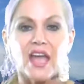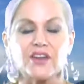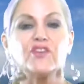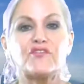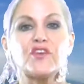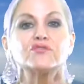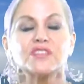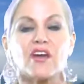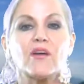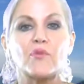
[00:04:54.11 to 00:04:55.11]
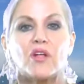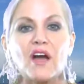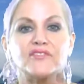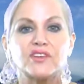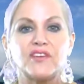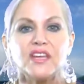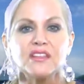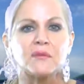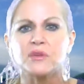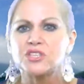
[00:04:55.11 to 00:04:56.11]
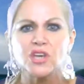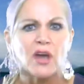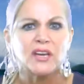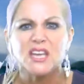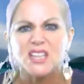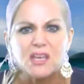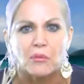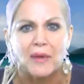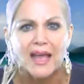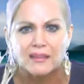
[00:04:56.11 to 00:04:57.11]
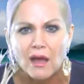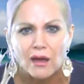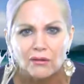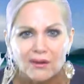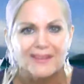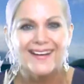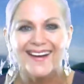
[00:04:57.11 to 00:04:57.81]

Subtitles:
and you feel terrible after you've eaten them. Don't eat them. Hello?